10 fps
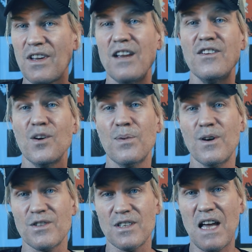in their
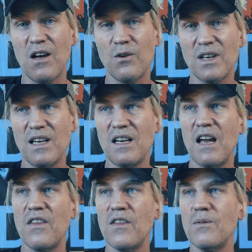personality,
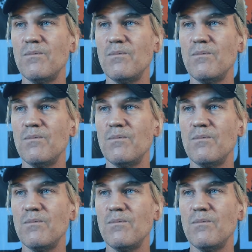and